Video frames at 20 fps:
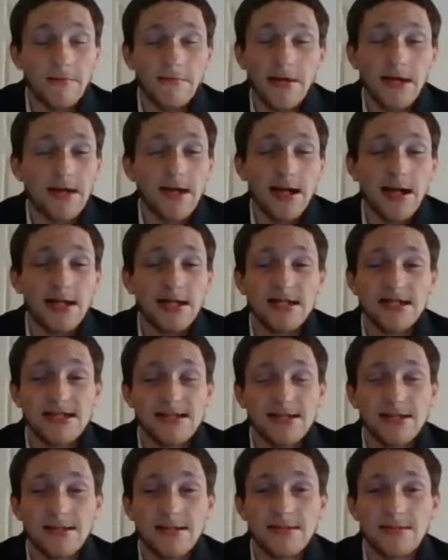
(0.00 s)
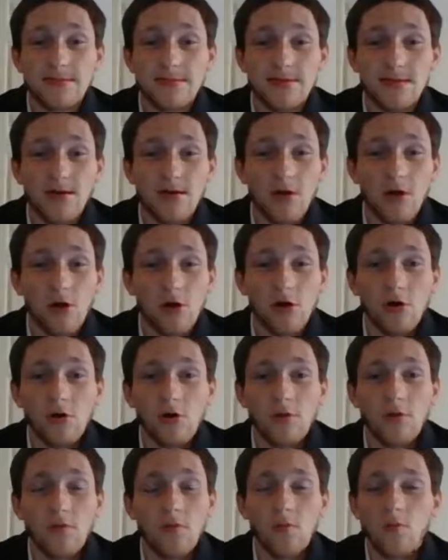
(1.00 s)
Because
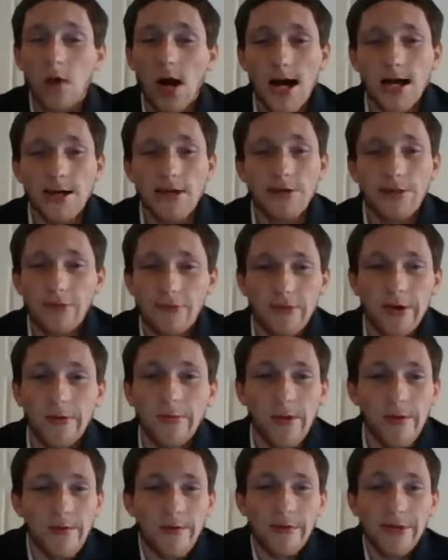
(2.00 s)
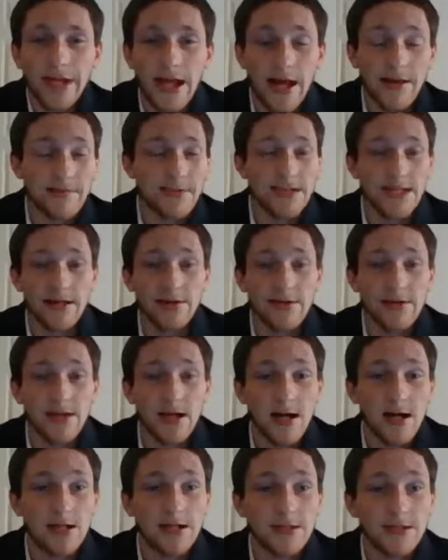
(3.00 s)
why are 3 women named Sarah
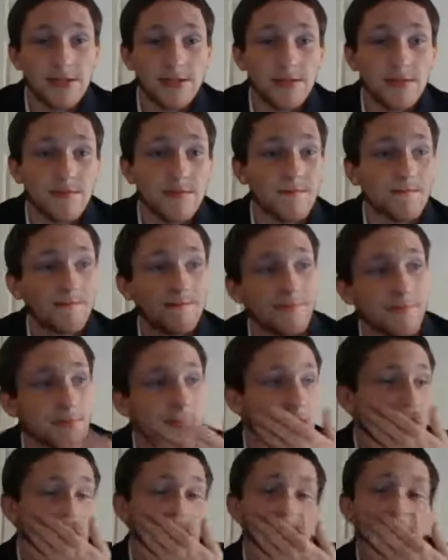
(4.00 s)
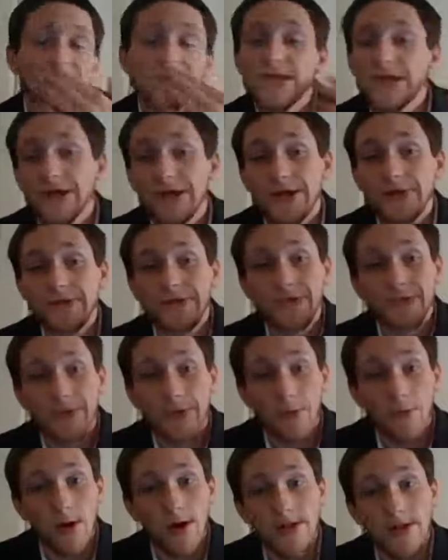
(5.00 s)
Connor? The
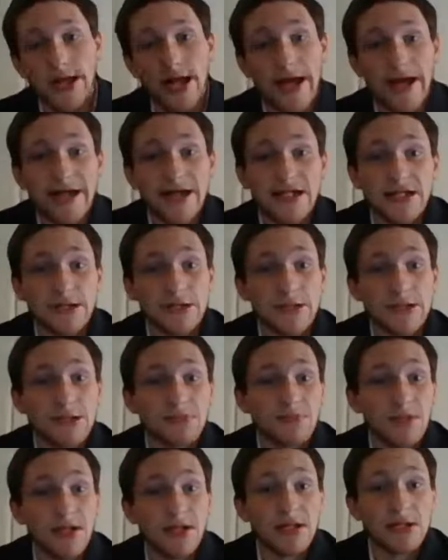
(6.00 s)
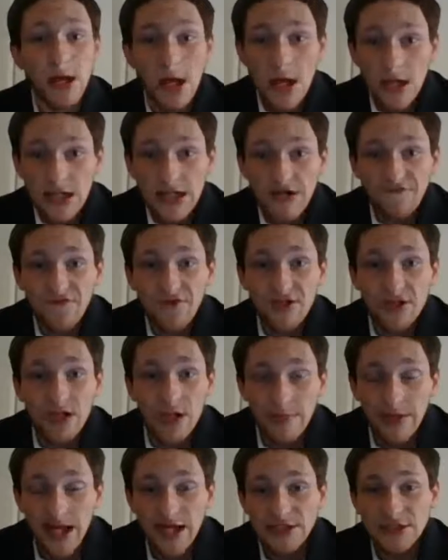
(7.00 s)
one that is being targeted for
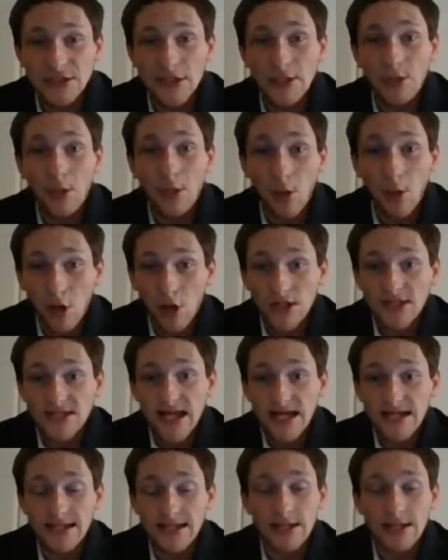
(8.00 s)
termination learns that there